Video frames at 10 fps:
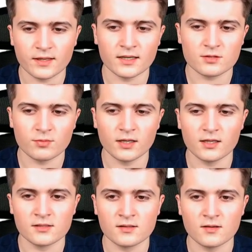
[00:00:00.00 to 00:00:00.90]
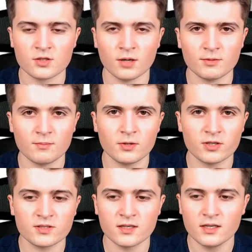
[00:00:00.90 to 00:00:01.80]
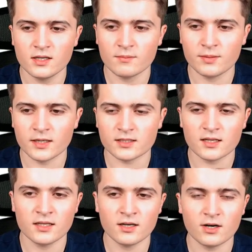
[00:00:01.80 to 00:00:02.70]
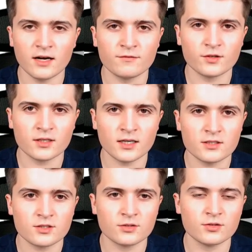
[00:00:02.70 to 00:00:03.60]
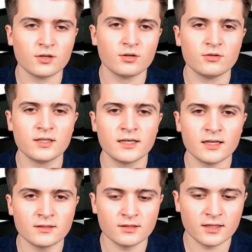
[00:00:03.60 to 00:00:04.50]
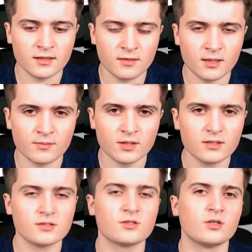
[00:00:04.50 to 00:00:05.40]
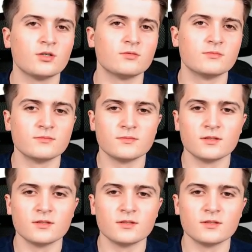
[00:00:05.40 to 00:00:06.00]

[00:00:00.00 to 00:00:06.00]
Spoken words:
as well as the terminal blocks. But here I forgot to recalculate them. So